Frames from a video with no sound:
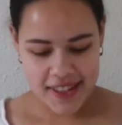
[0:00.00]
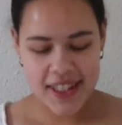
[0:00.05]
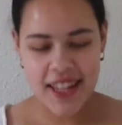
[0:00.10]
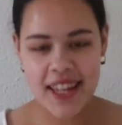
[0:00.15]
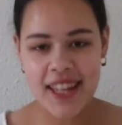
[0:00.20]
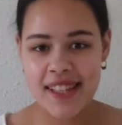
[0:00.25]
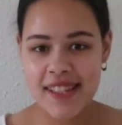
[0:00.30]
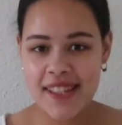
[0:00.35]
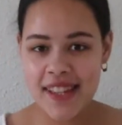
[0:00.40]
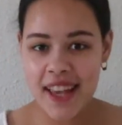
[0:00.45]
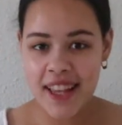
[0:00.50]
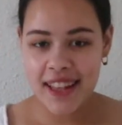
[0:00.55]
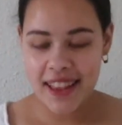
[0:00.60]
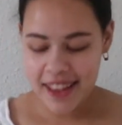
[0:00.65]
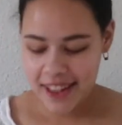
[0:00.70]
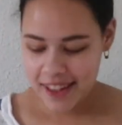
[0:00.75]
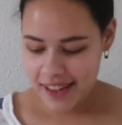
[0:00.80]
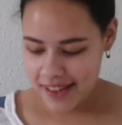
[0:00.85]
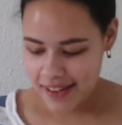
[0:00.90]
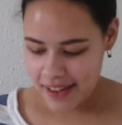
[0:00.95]
the inside
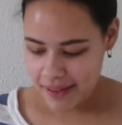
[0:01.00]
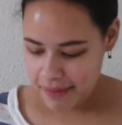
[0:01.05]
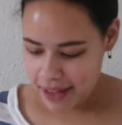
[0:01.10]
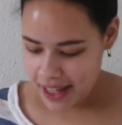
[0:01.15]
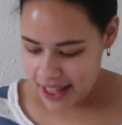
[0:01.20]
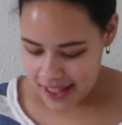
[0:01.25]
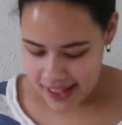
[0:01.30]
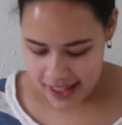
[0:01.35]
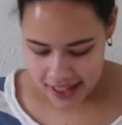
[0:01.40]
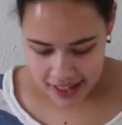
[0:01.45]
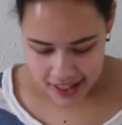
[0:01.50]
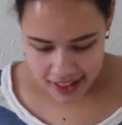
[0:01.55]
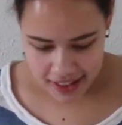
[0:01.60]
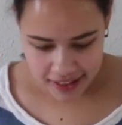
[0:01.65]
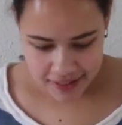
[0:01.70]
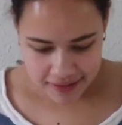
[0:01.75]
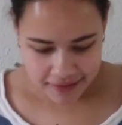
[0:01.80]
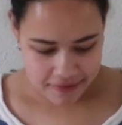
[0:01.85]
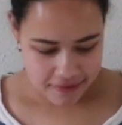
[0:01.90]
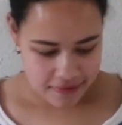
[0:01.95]
looks amazing.
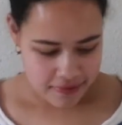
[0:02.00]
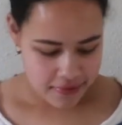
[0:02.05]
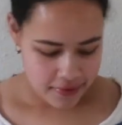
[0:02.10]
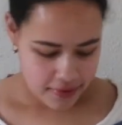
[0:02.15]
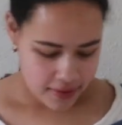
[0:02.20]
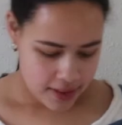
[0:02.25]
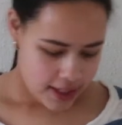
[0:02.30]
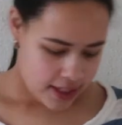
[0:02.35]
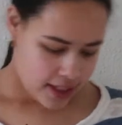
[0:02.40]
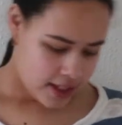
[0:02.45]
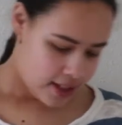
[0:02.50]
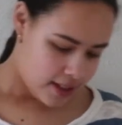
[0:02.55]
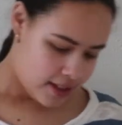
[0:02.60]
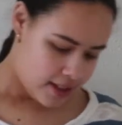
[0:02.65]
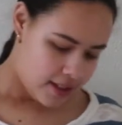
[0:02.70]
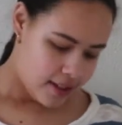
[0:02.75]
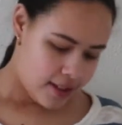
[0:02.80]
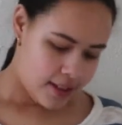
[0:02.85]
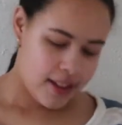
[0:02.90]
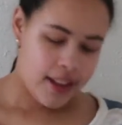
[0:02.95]

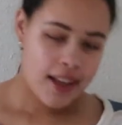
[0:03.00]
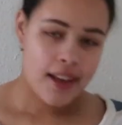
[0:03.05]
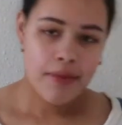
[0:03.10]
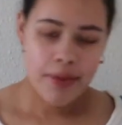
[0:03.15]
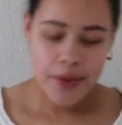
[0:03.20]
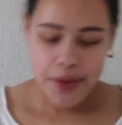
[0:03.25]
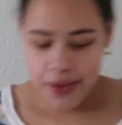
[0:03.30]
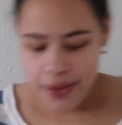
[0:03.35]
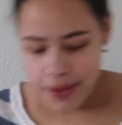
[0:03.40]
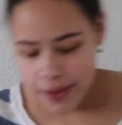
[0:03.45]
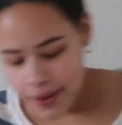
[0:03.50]
I will show